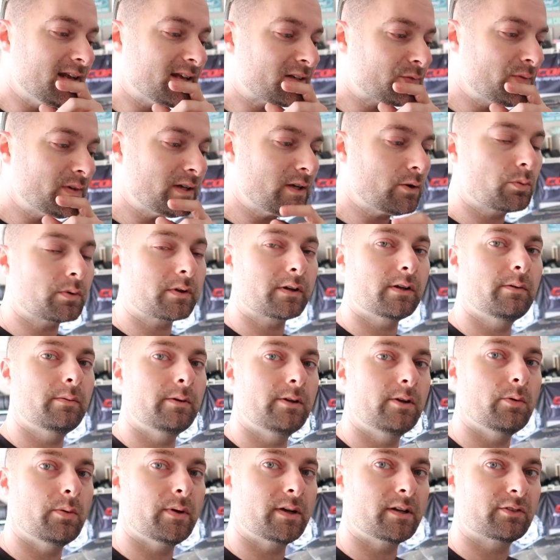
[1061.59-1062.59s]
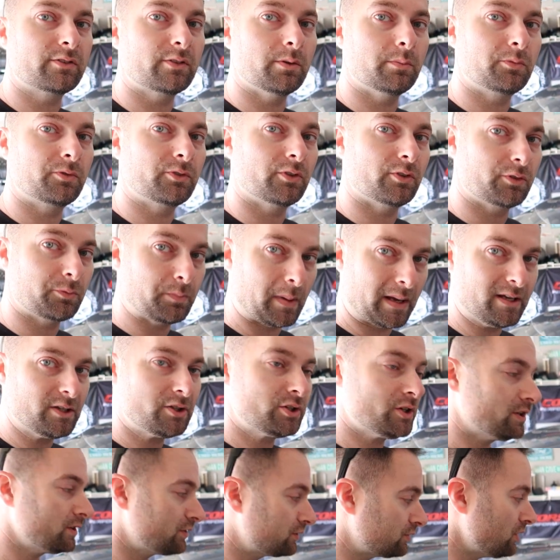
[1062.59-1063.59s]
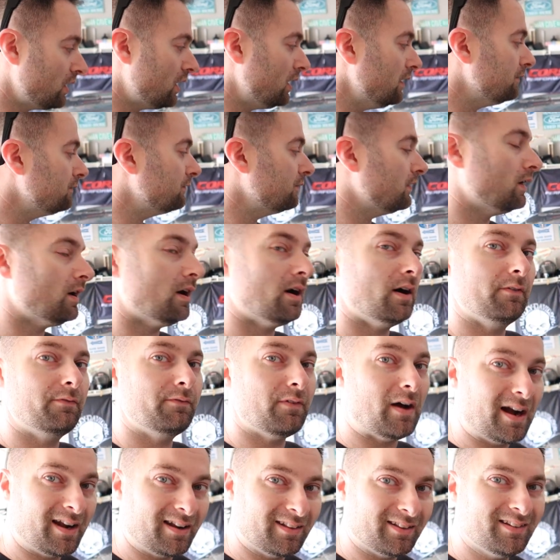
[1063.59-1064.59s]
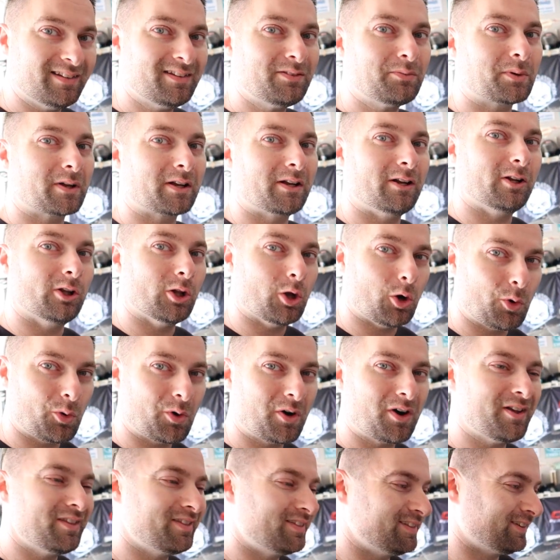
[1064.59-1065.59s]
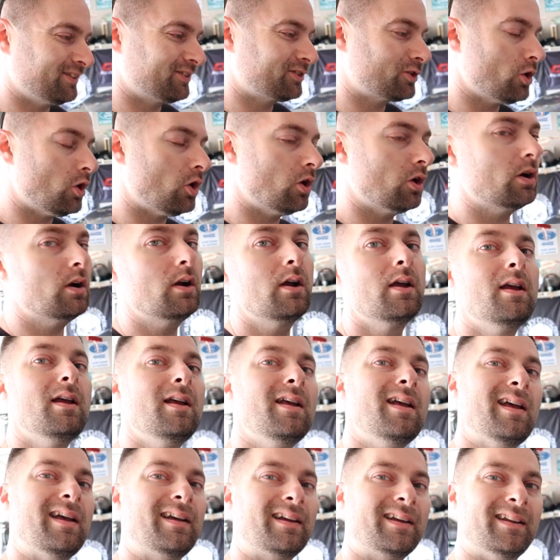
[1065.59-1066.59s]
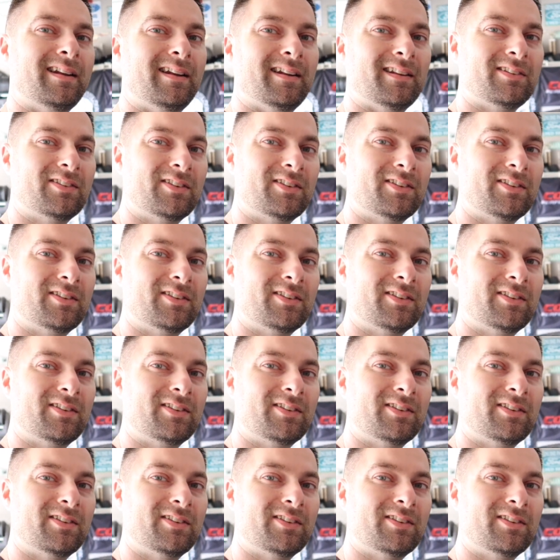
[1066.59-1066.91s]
next video, we're going to be doing some suspension stuff. Finally, we're going to lower this car and get it